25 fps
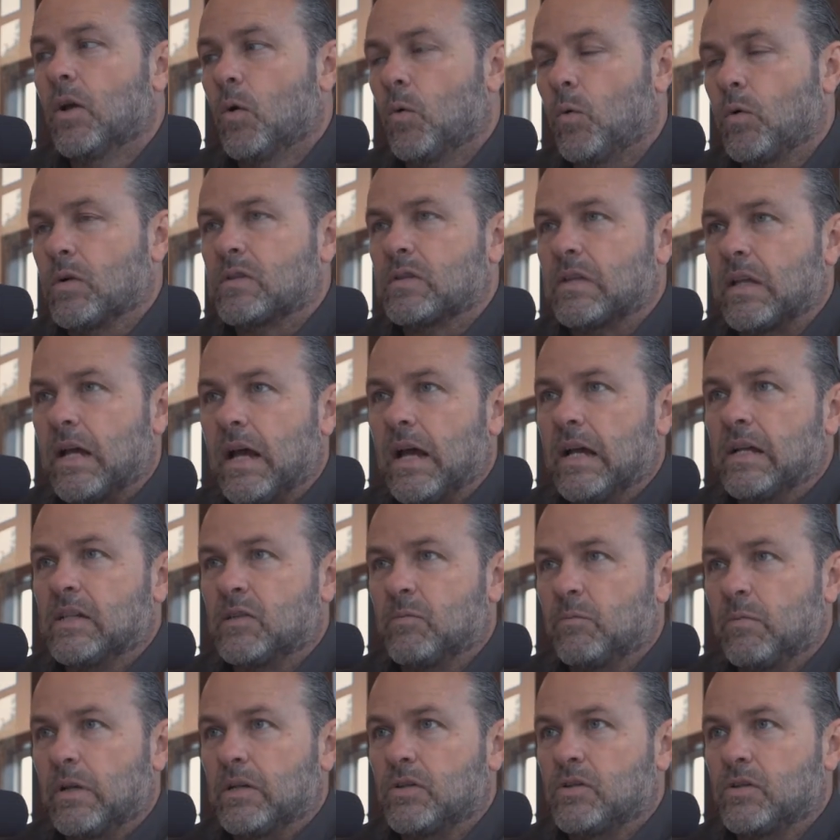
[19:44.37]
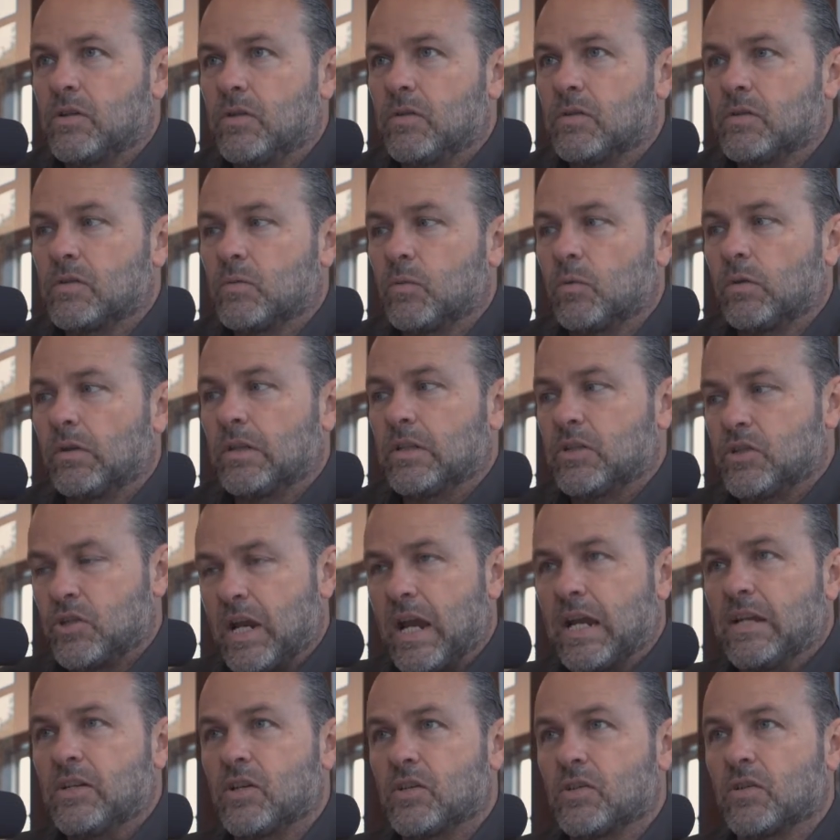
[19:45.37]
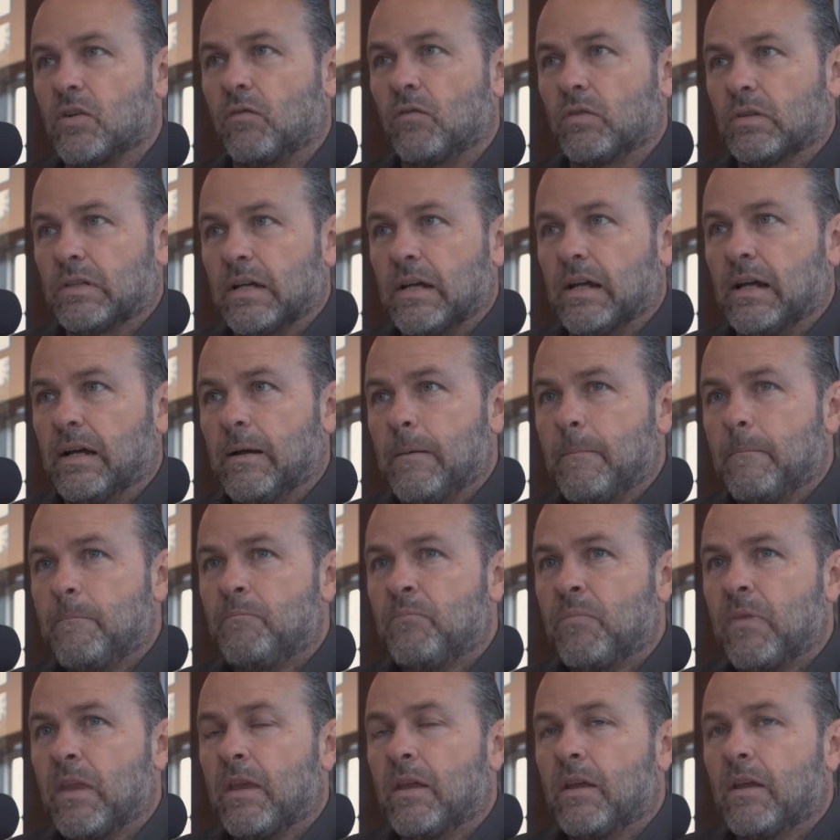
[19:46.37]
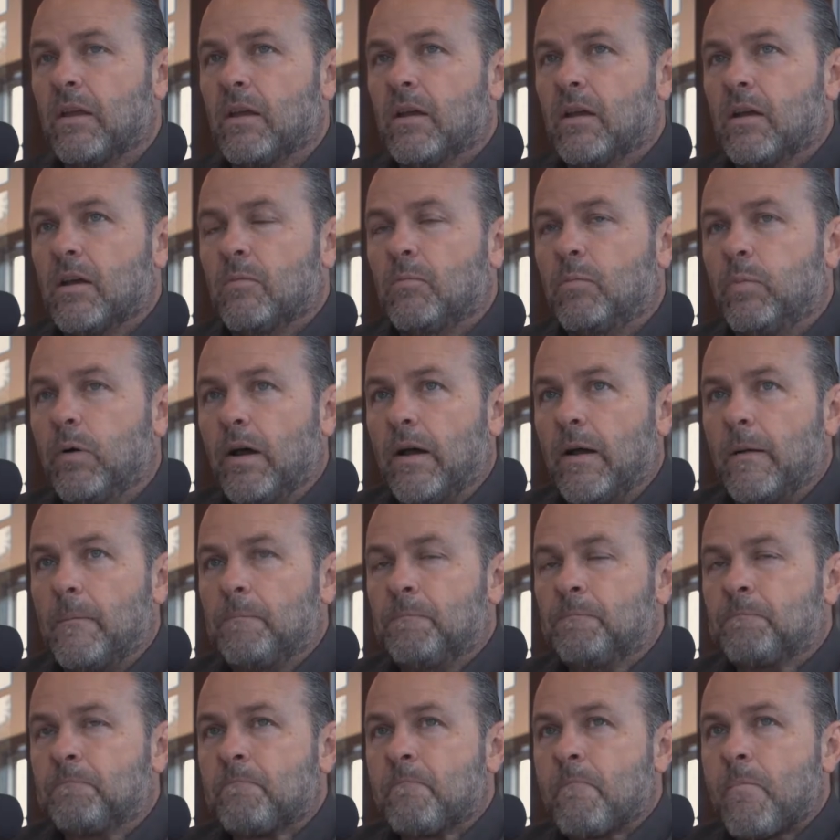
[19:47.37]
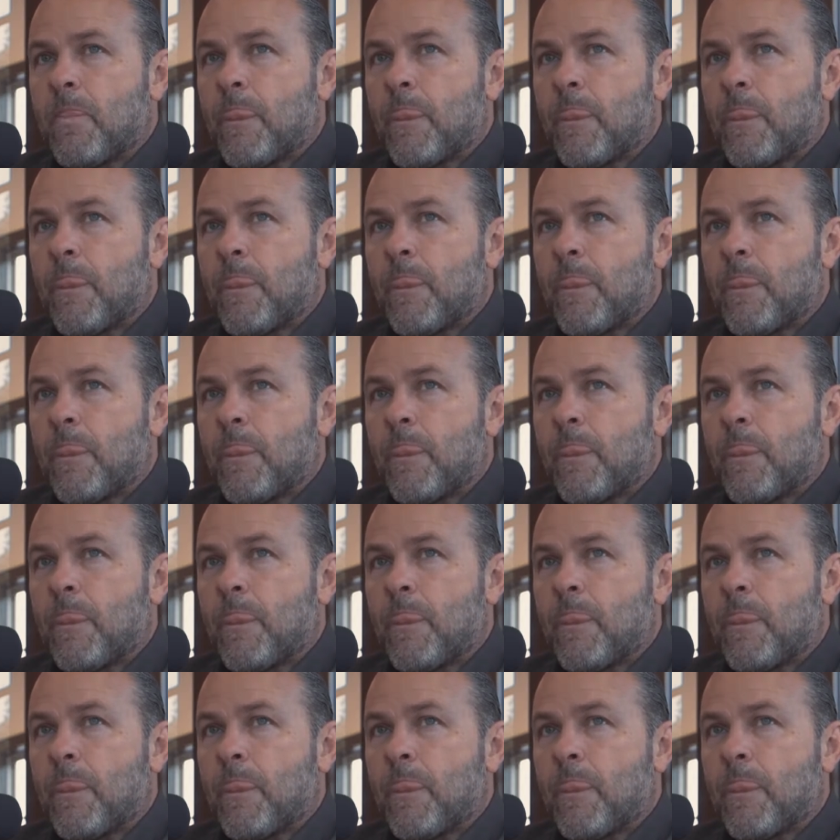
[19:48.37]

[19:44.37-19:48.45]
What's the highest and best use? Well, it changes over time, but